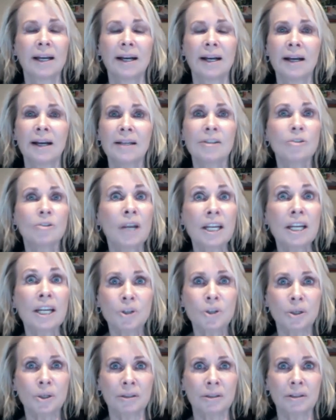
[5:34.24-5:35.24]
a
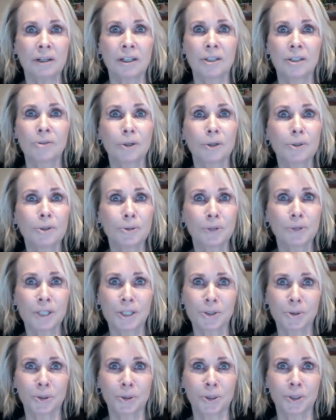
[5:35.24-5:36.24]
stranger, a grocery
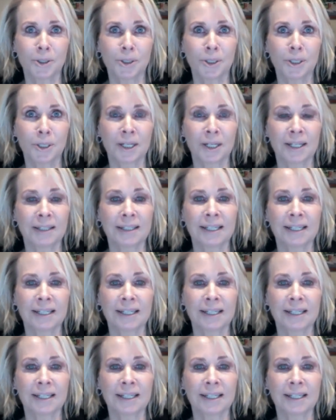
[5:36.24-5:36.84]
store clerk.